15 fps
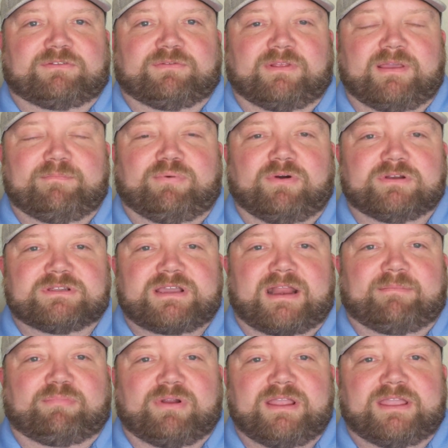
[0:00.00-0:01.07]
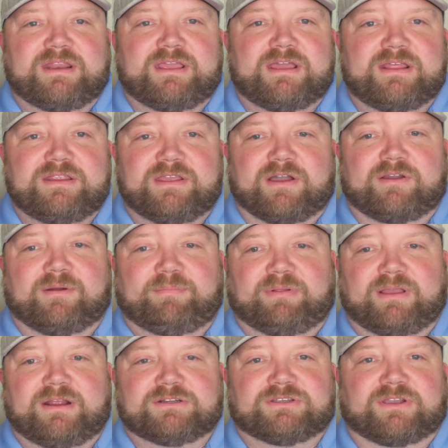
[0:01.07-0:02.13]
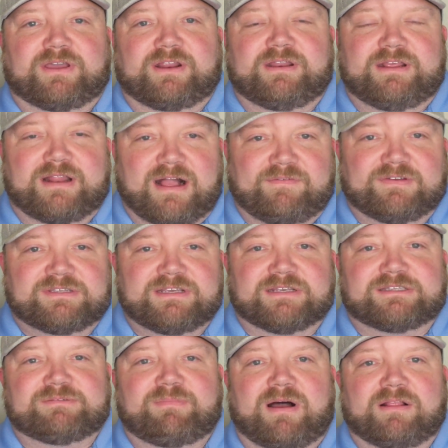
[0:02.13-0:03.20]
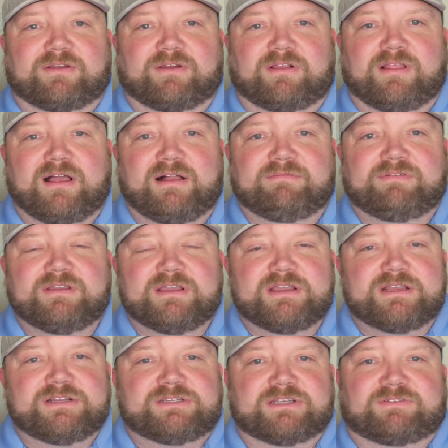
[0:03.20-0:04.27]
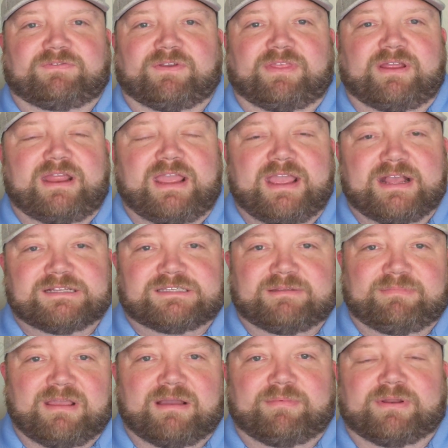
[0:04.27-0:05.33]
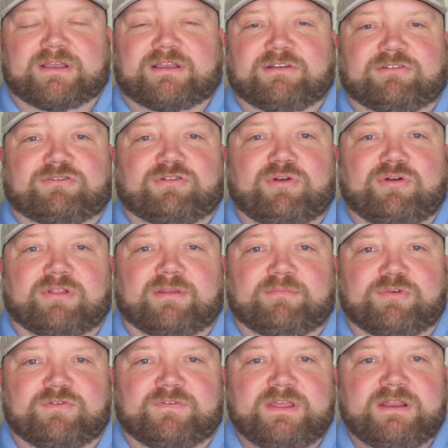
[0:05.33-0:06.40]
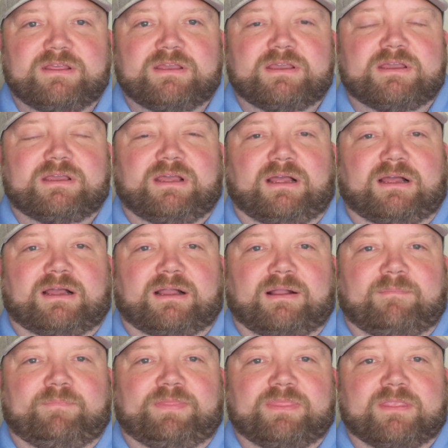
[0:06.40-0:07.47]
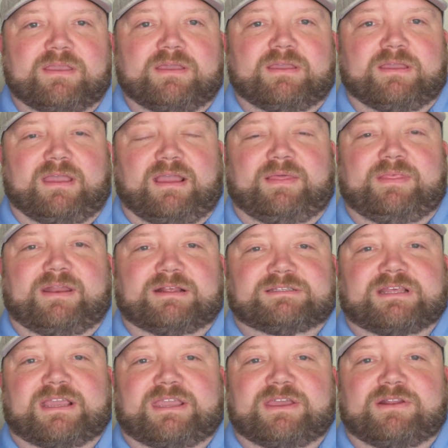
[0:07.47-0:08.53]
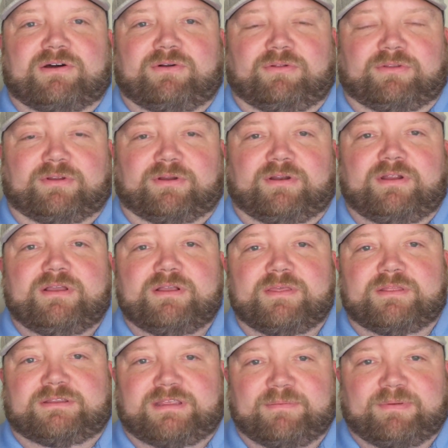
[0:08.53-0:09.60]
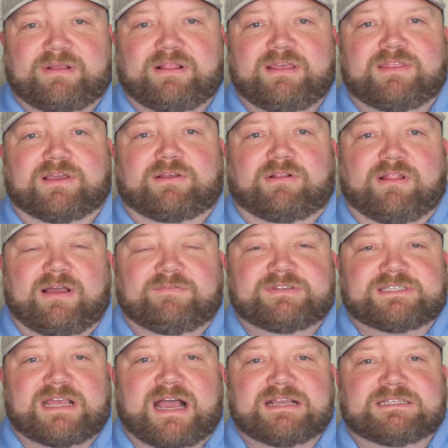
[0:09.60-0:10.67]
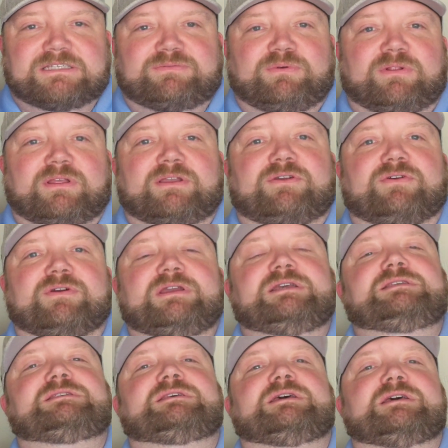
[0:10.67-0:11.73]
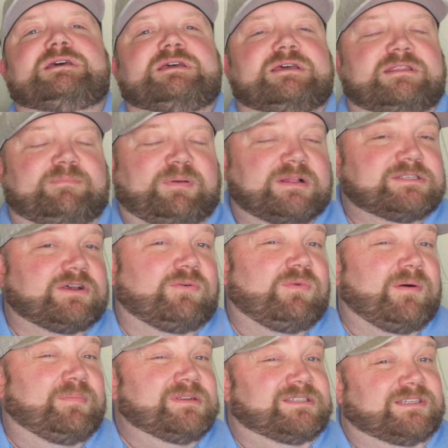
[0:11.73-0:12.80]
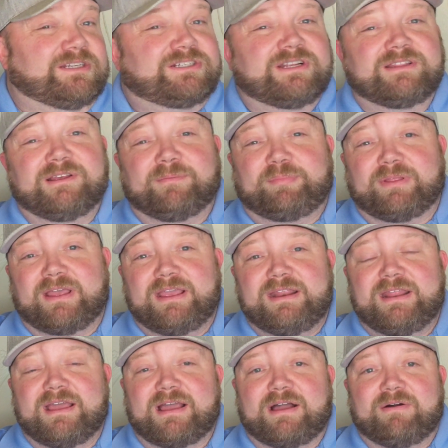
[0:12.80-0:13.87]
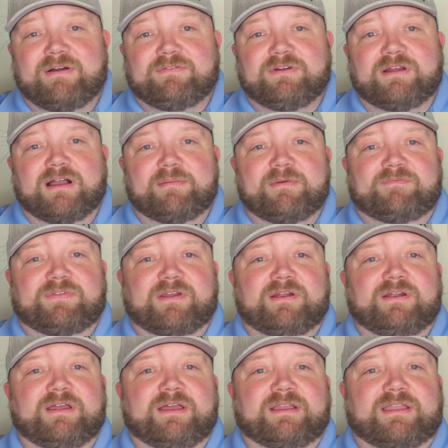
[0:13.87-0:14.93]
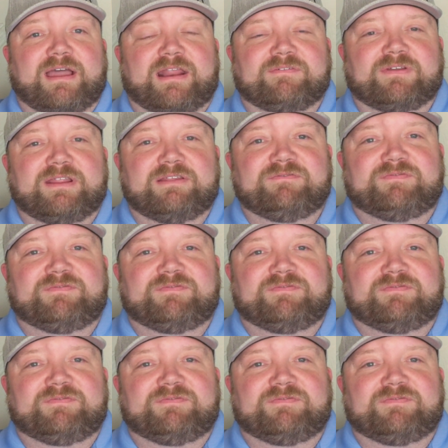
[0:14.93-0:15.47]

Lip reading: It's really important to kind of break it in. Younger players are going to need obviously a smaller glove just for their hands to be able to control and move it. And then as they get older, typically the glove sizes will increase. It depends on what position they're playing, however. If they're kind of an